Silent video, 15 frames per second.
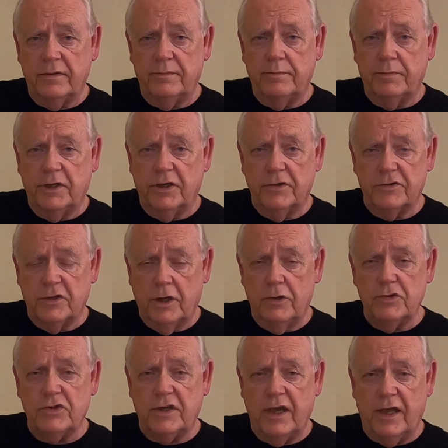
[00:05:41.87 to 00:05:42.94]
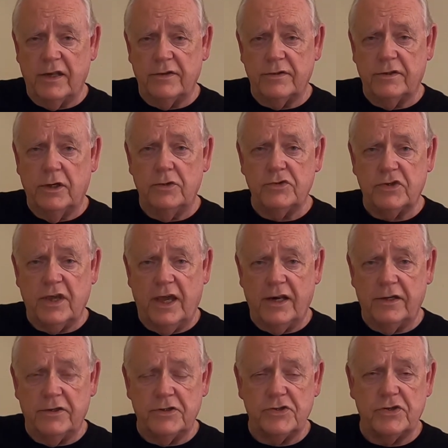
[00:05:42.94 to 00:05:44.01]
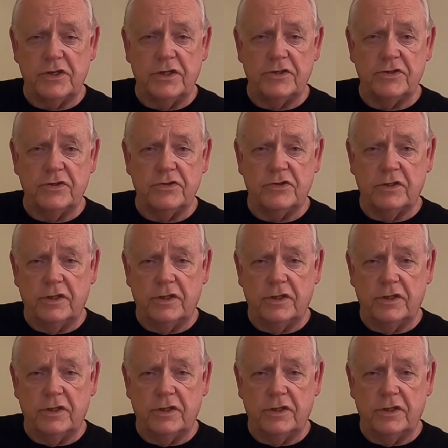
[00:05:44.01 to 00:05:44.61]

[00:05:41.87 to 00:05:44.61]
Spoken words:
Because those kind of decisions